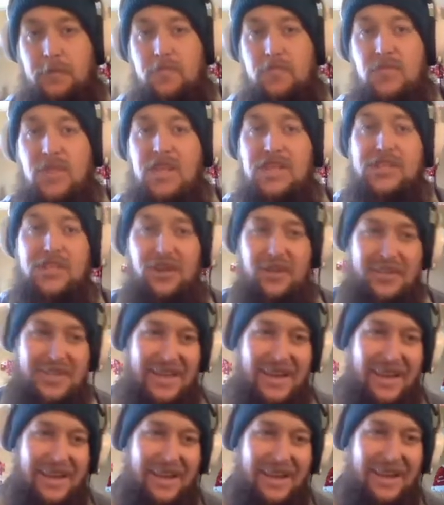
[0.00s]
So to
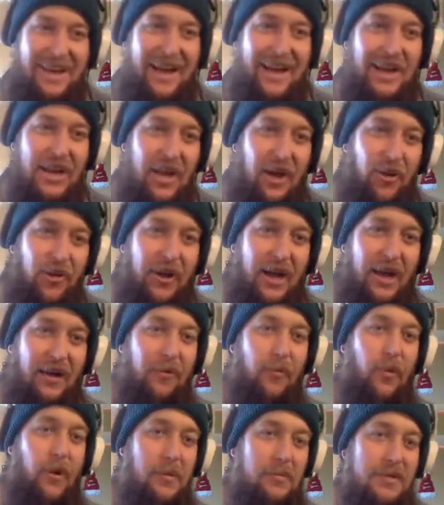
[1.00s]
say I know kind
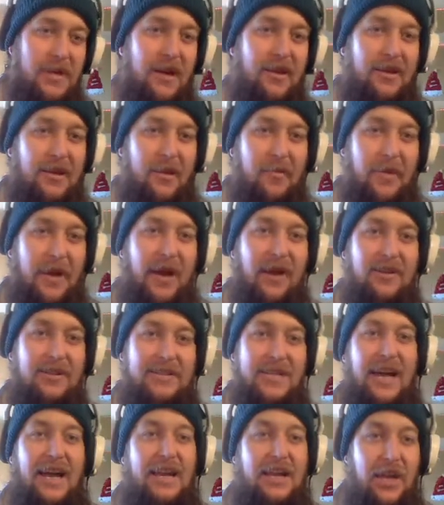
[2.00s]
of what I'm talking about,
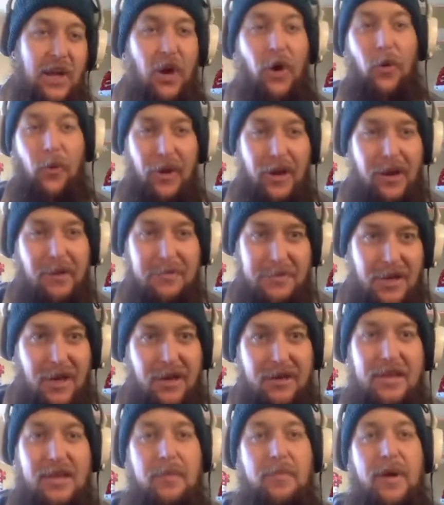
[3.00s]
I know what I'm
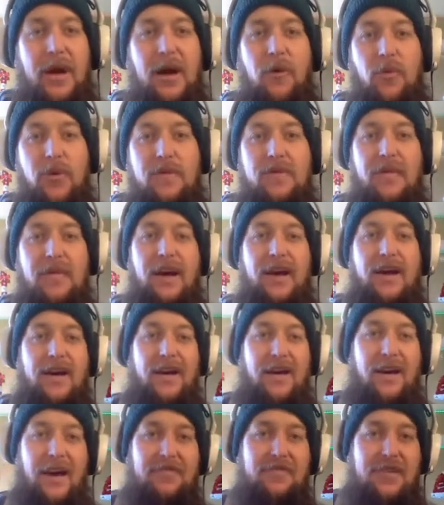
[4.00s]
talking about.
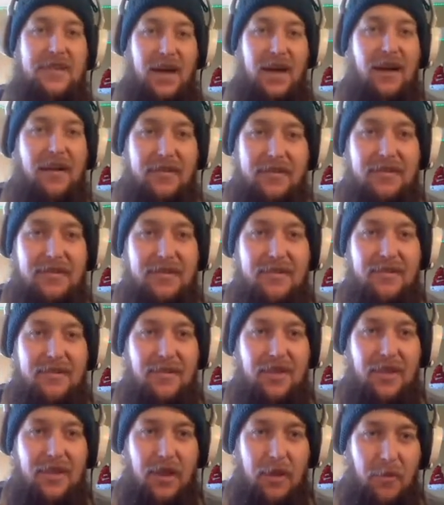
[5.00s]
I've done
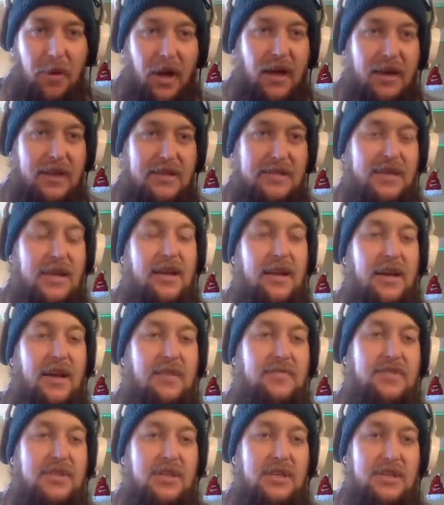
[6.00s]
the hunt
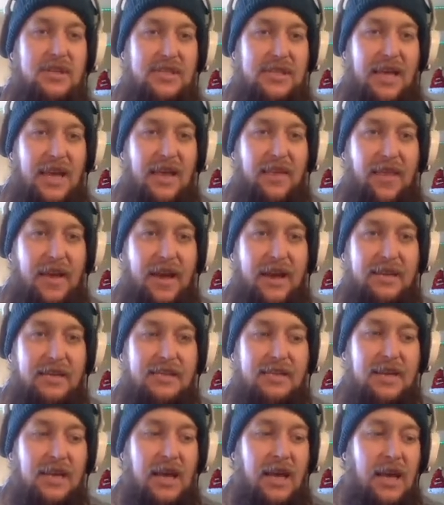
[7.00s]
enough to say that
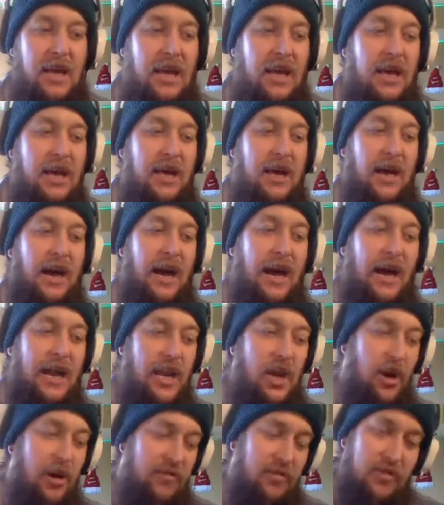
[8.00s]
I
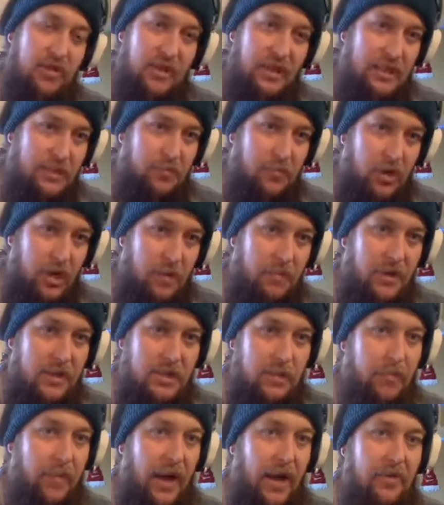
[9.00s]
know everything that's pretty much
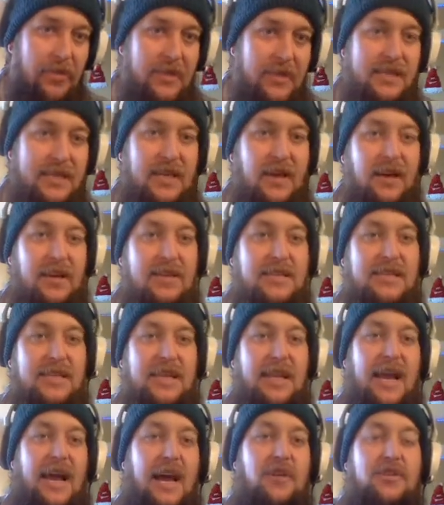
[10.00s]
about this hunt
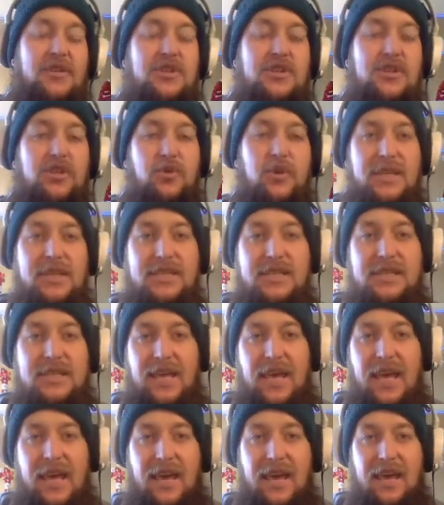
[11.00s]
and how to do it,
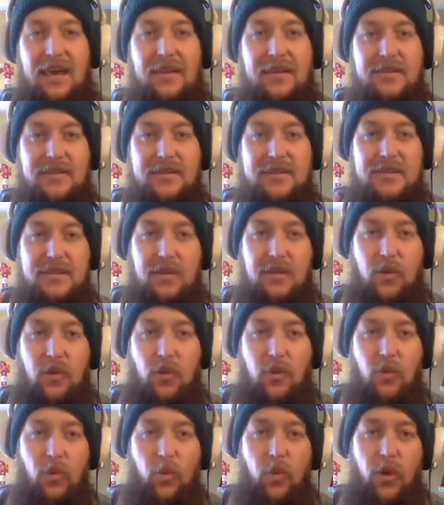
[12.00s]
and
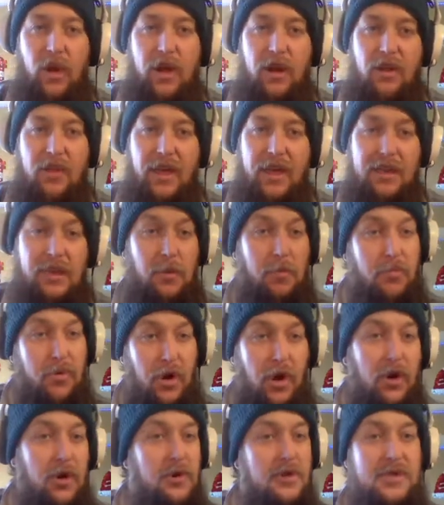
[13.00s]
what are like the
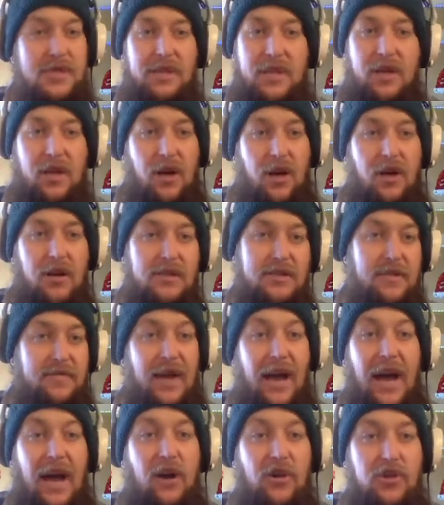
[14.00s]
pros and the cons of
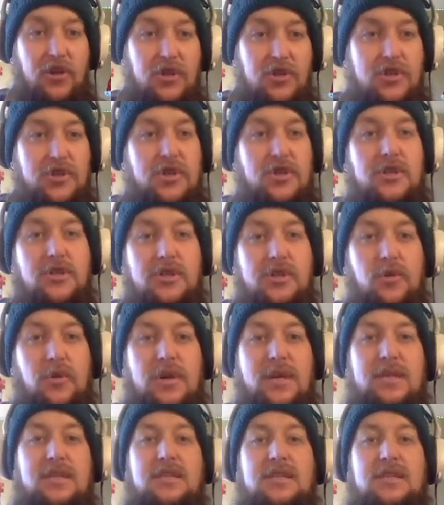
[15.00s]
how you should do it.